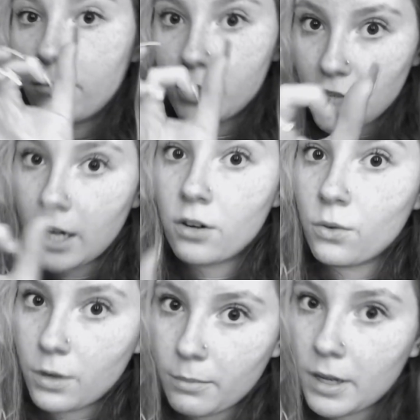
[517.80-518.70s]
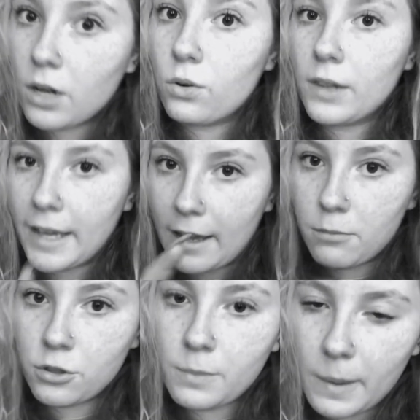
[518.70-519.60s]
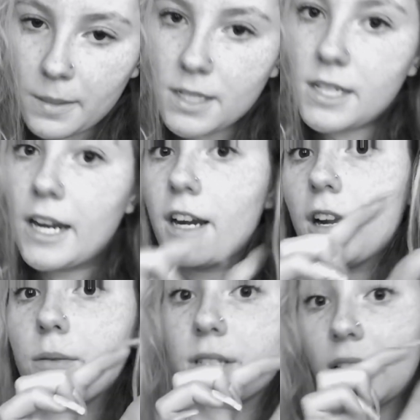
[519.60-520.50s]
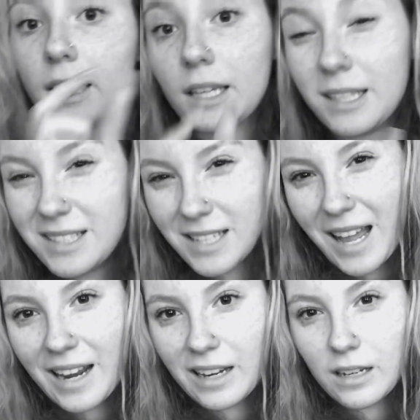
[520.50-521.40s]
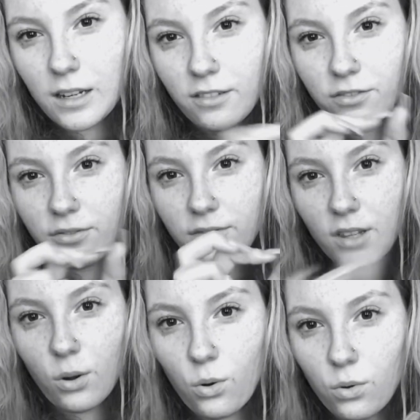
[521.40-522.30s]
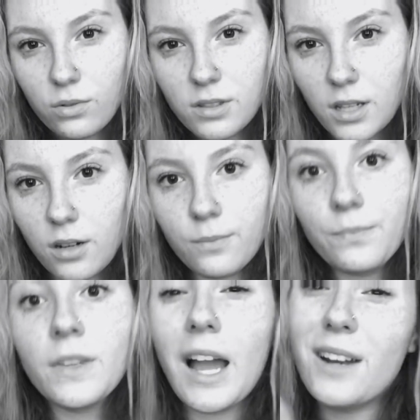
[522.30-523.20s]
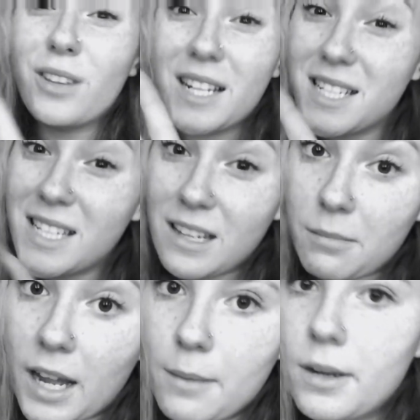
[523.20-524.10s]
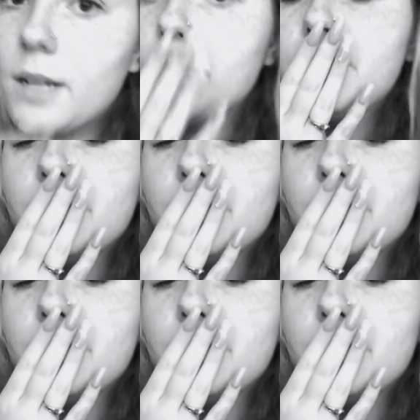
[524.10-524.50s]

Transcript: vagina hole to butthole, like how most babies tear. It was like inside of the hole. So I know that's TMI, but